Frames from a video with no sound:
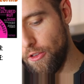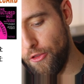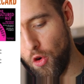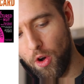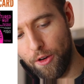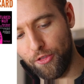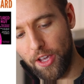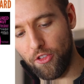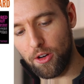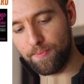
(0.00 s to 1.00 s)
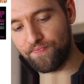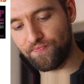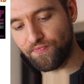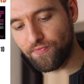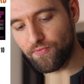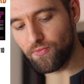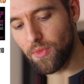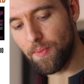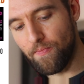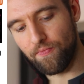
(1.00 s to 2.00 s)
for flavor
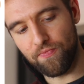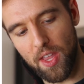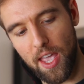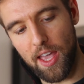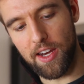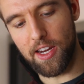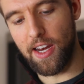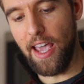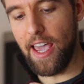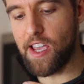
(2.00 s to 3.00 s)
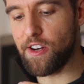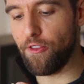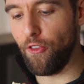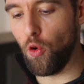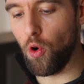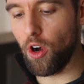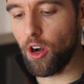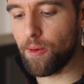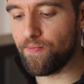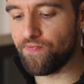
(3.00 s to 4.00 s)
and an 8
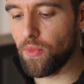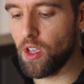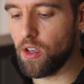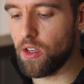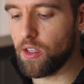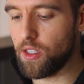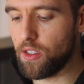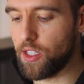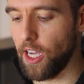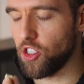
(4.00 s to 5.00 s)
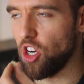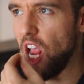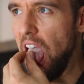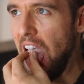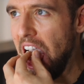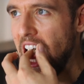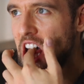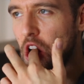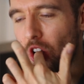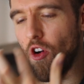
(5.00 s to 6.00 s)
for texture,
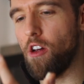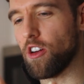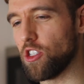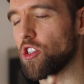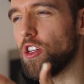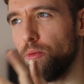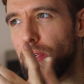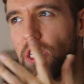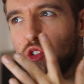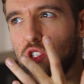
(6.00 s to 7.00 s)
because a little bit too